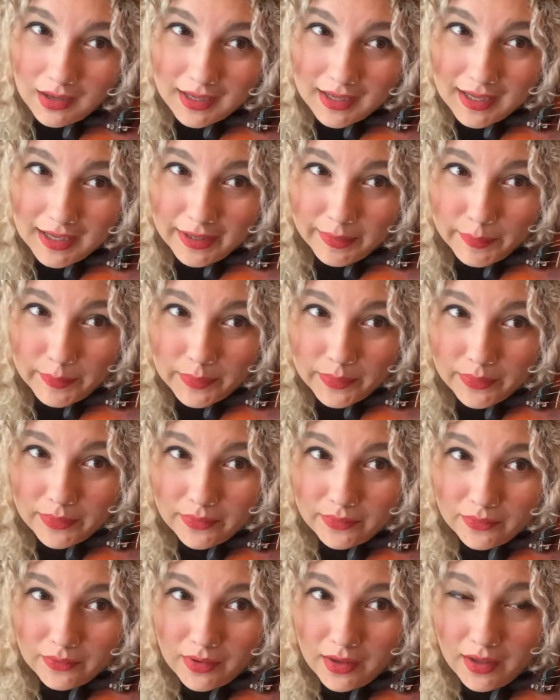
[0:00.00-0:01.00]
up
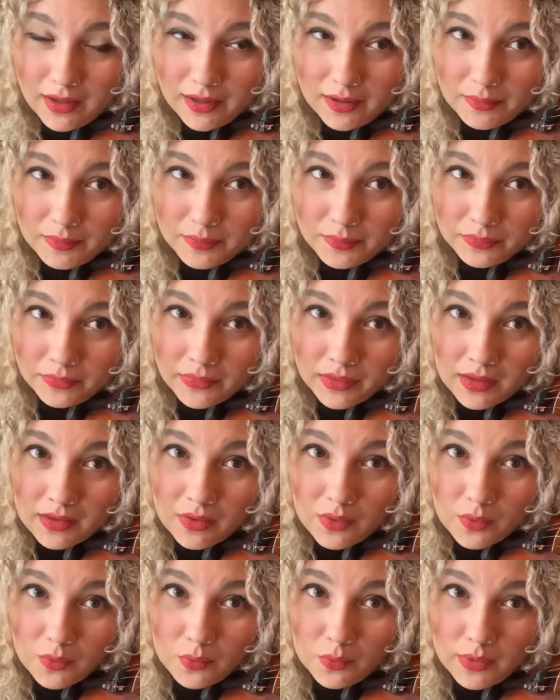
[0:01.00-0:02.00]

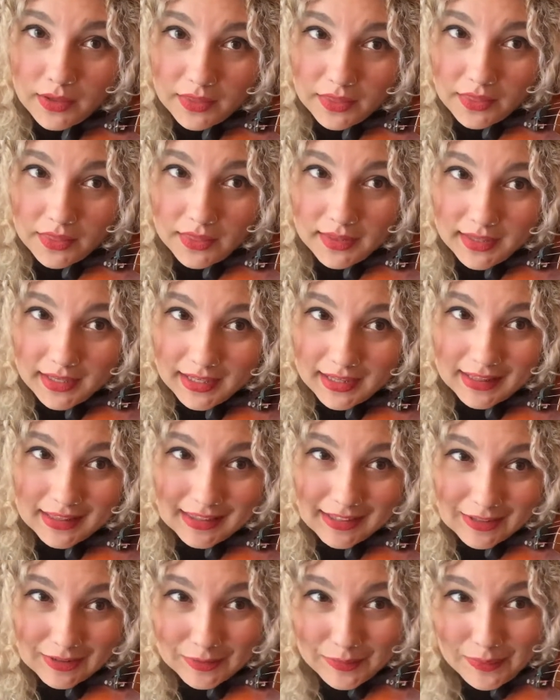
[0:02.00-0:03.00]
with the
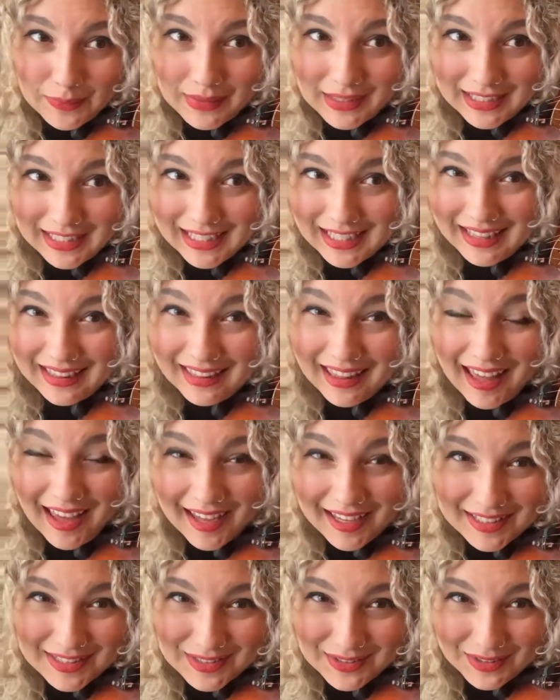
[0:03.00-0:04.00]
little mini
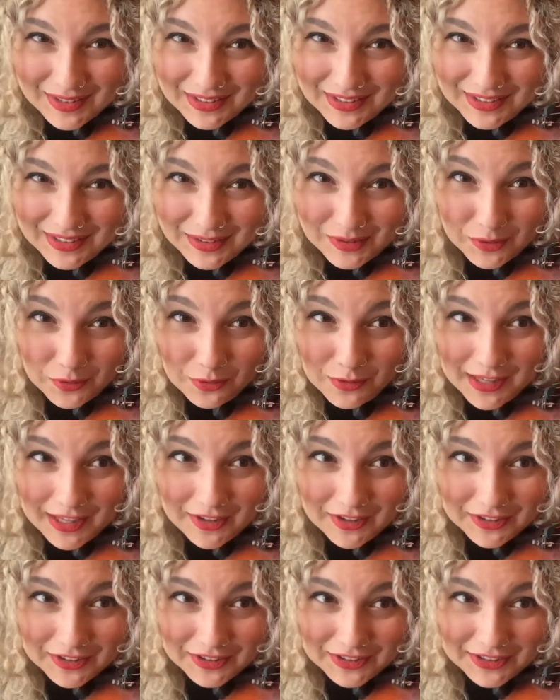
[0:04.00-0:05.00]
glides or the little
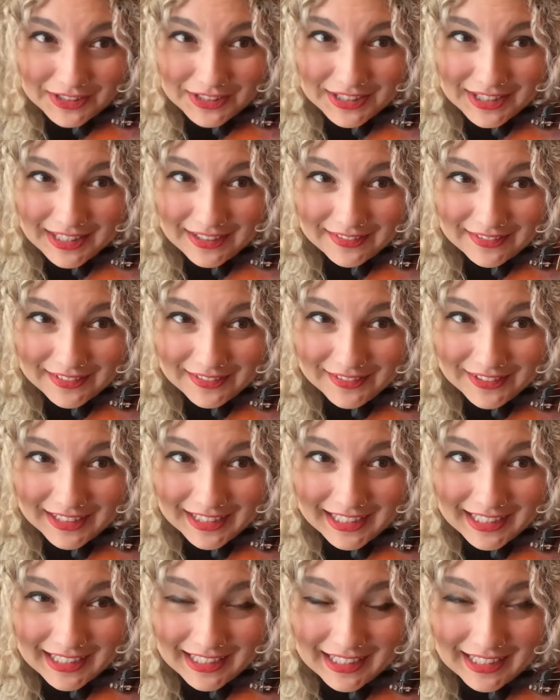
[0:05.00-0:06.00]
wiggles that we're working
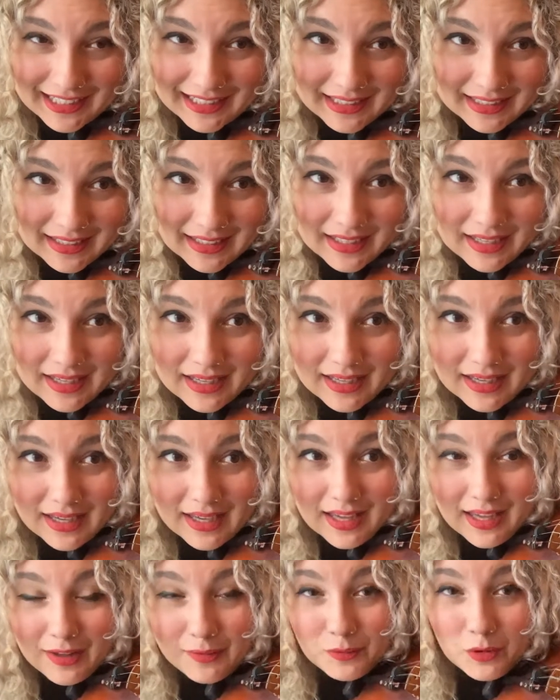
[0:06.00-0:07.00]
on.
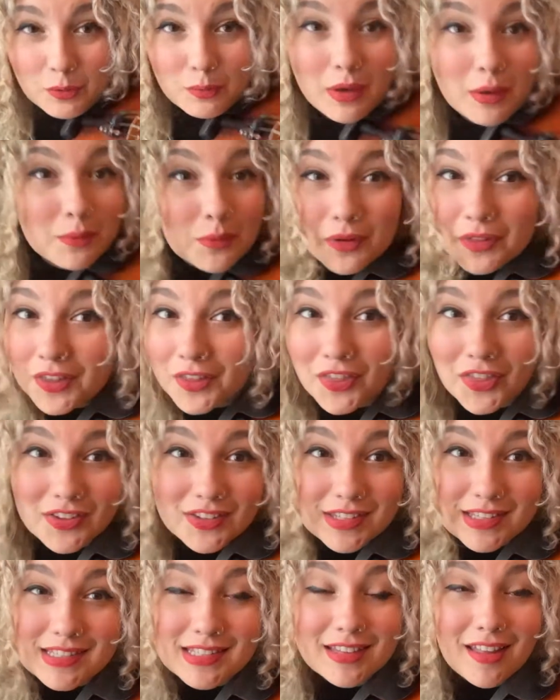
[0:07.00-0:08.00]
Remember that this is
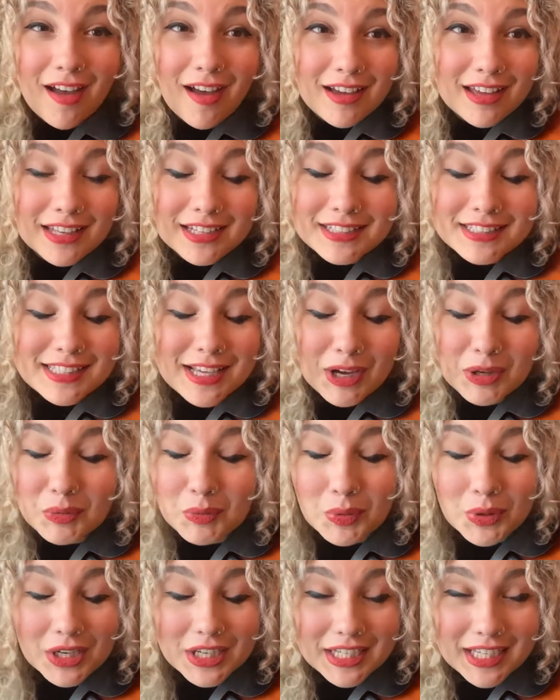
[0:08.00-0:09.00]
not going to sound
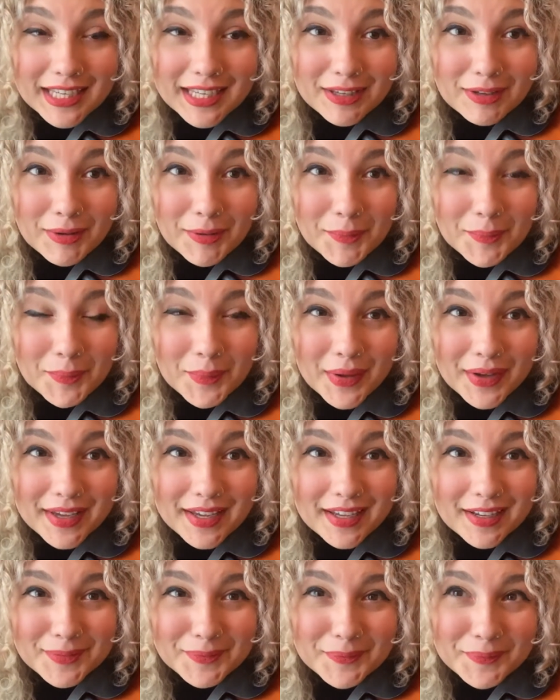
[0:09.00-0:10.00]
pretty, but
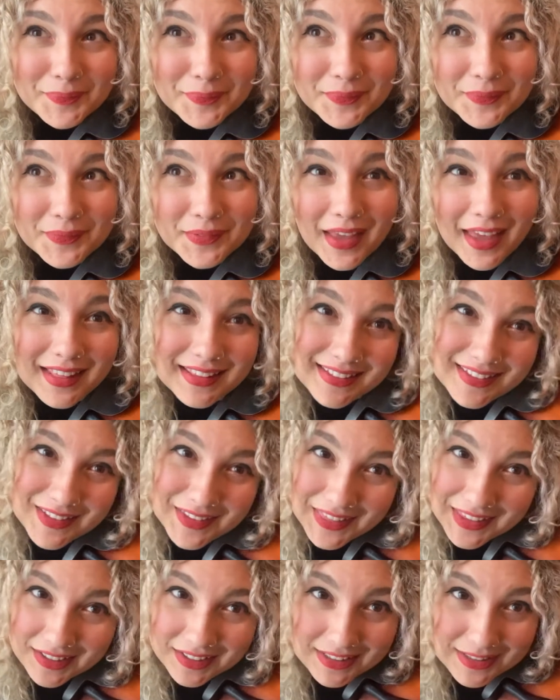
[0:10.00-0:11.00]
I still
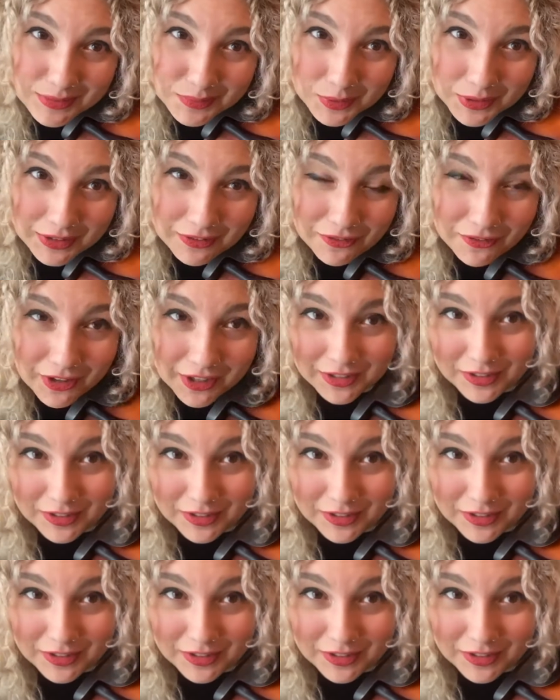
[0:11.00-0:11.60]
think it's pretty fun to